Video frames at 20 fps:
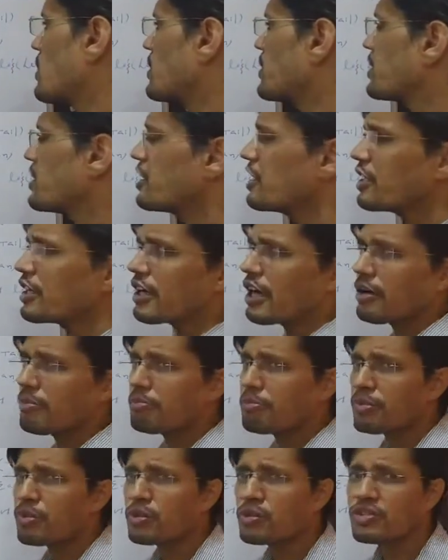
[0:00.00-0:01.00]
he
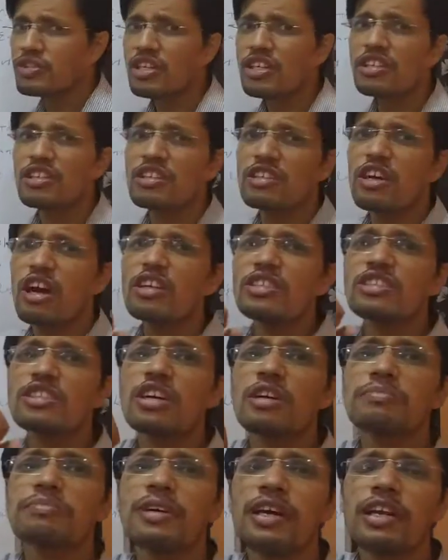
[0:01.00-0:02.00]
approached the tusk
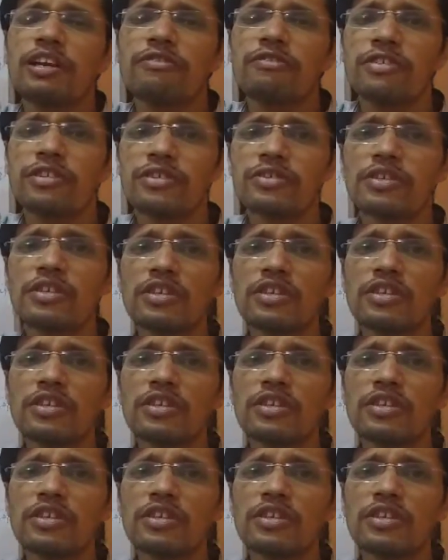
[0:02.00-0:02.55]
of the elephant,